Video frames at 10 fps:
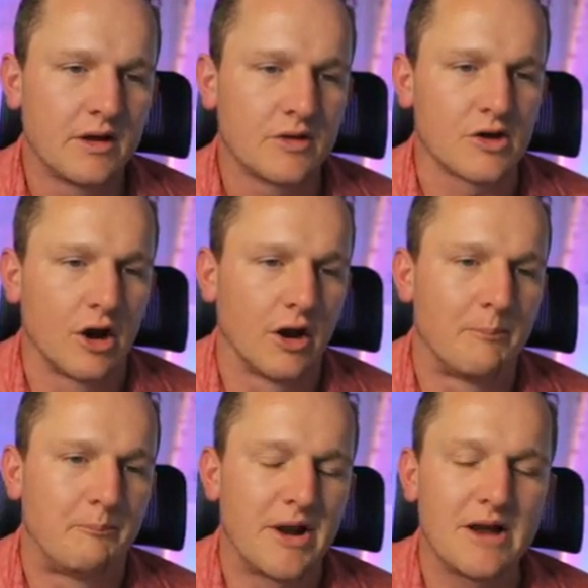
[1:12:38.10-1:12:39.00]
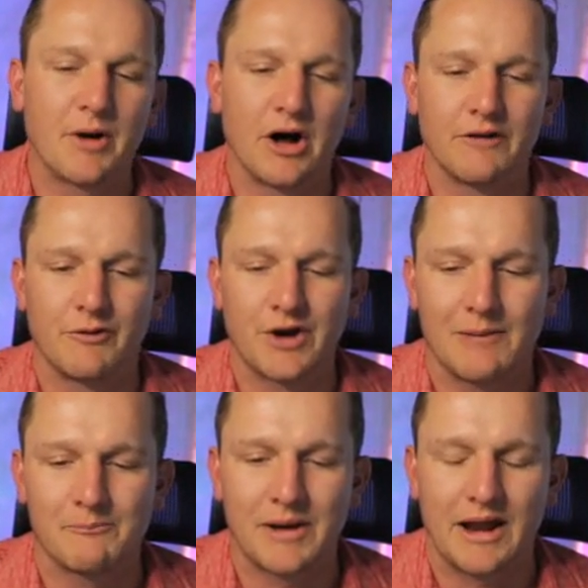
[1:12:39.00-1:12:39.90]
So a big part of what
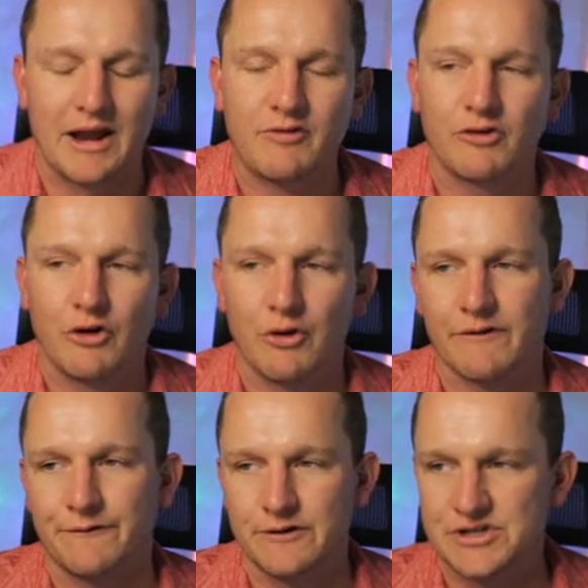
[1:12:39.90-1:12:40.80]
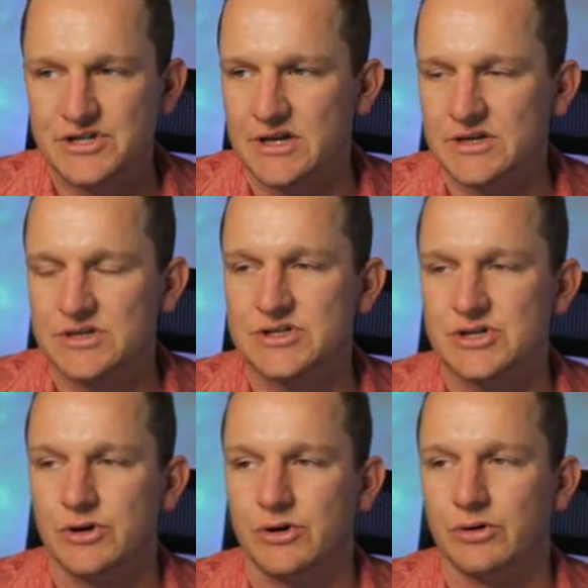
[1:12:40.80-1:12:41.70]
I'm planning to do in the future is
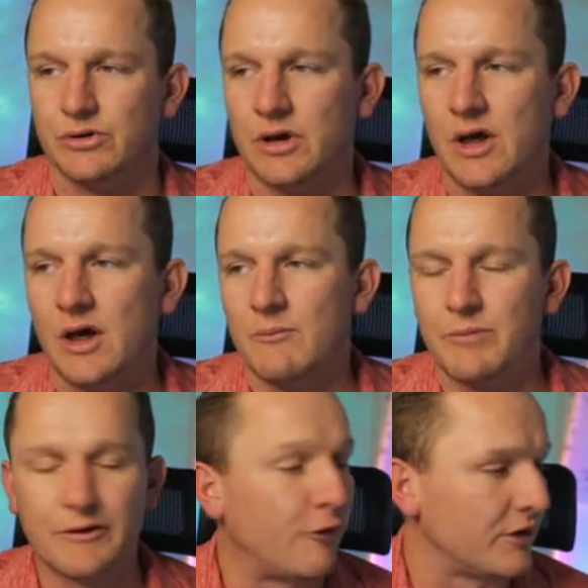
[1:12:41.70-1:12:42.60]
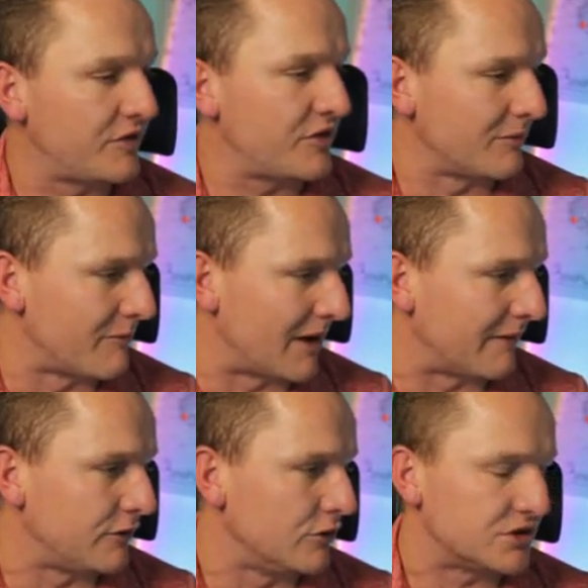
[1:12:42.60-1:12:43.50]
to put forward some of my
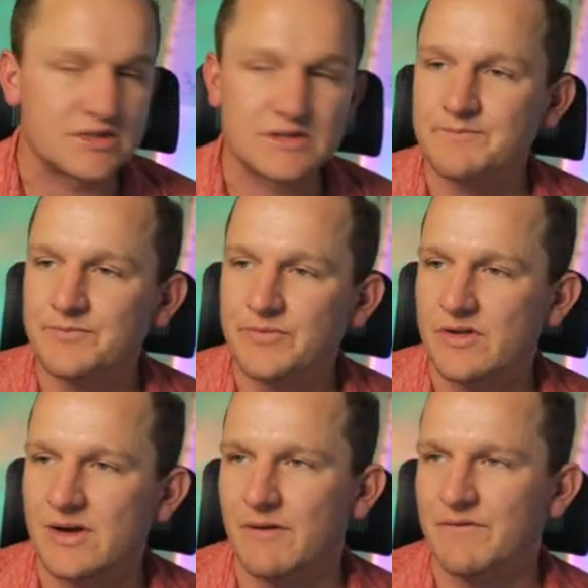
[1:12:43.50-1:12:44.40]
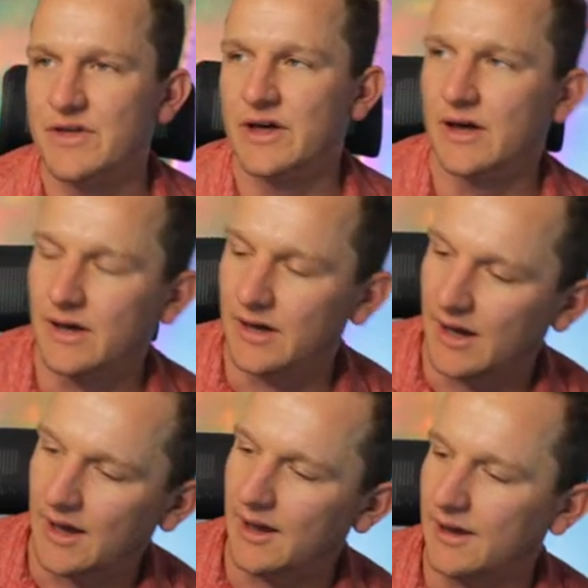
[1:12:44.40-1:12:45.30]
views, some of the
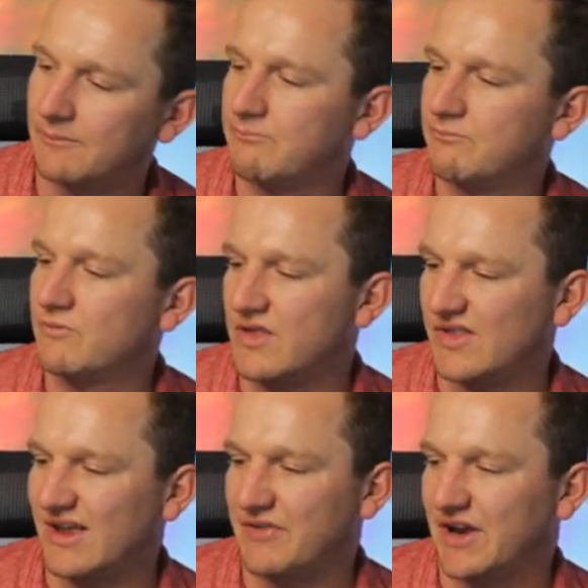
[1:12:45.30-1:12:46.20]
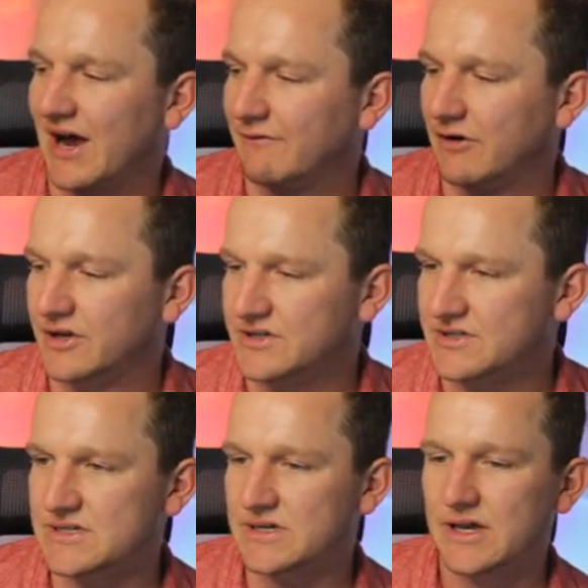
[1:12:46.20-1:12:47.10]
uh, the stuff that I've learned
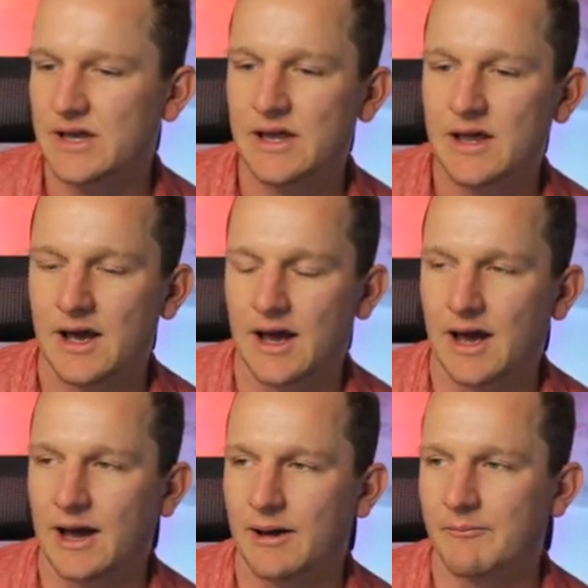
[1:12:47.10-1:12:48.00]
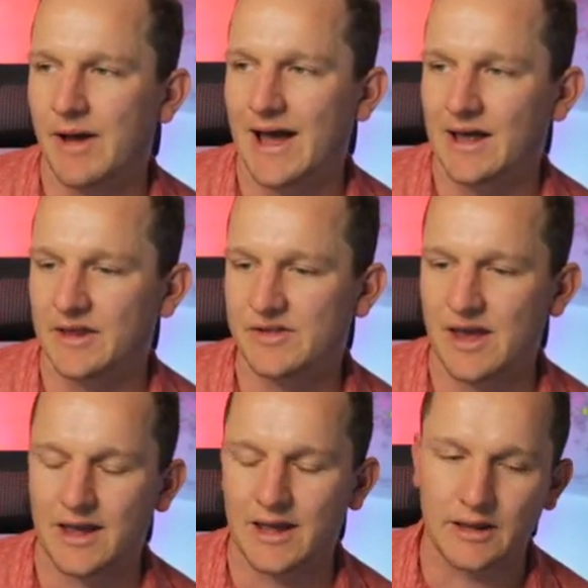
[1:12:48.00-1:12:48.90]
um, as
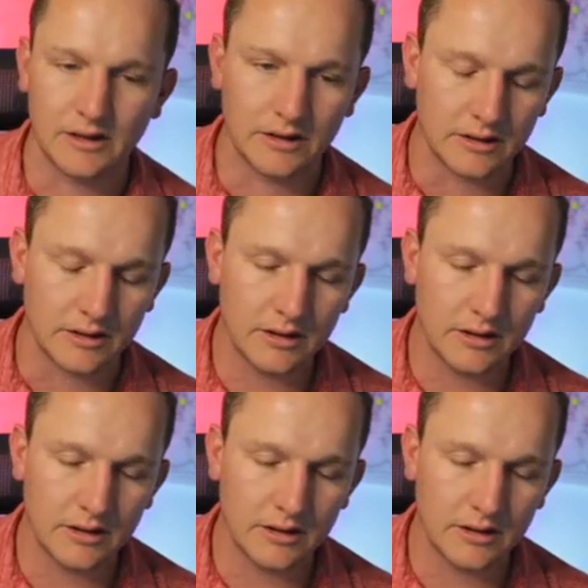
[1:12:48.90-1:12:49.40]
a